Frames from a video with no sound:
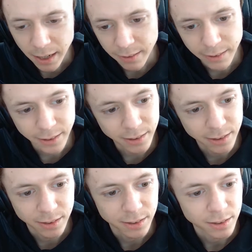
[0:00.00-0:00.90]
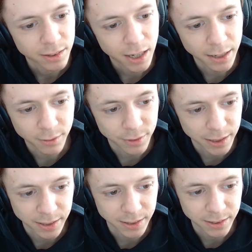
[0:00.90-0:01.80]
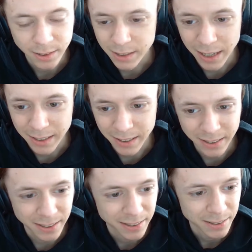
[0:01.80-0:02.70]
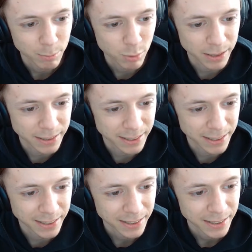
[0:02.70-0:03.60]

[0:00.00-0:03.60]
I think it's kind of aesthetically pleasing.